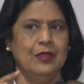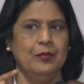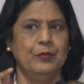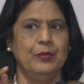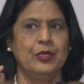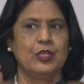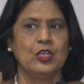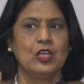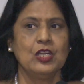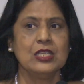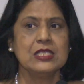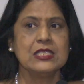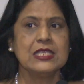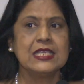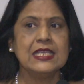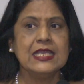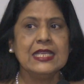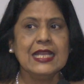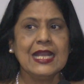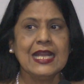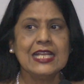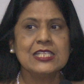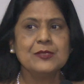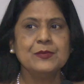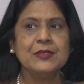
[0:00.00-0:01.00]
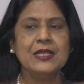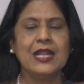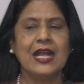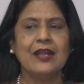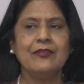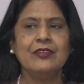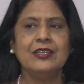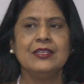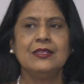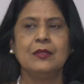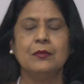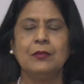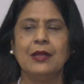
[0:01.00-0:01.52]
Because he has been
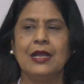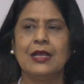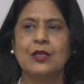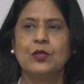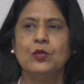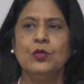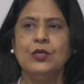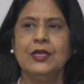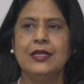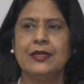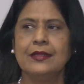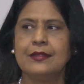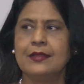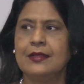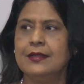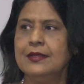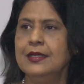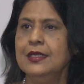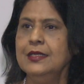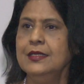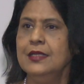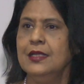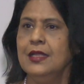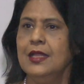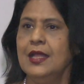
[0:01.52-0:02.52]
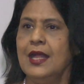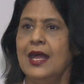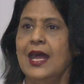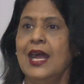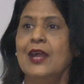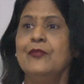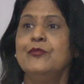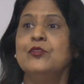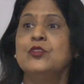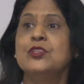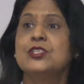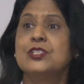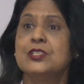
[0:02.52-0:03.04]
having tobacco, I
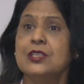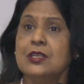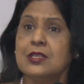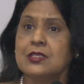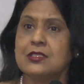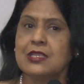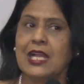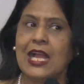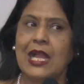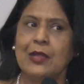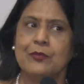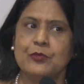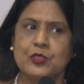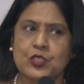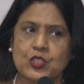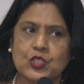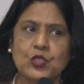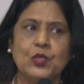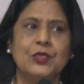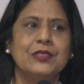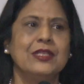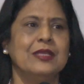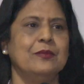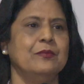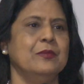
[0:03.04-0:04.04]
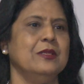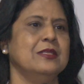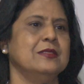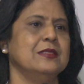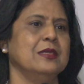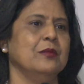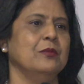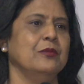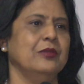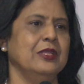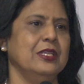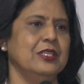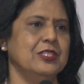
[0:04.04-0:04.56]
have to search. I'm sure there will be
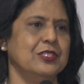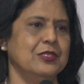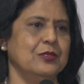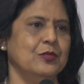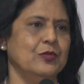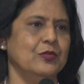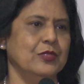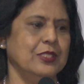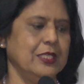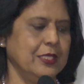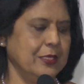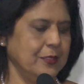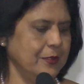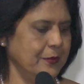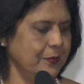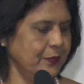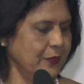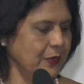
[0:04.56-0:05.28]
some lesion there.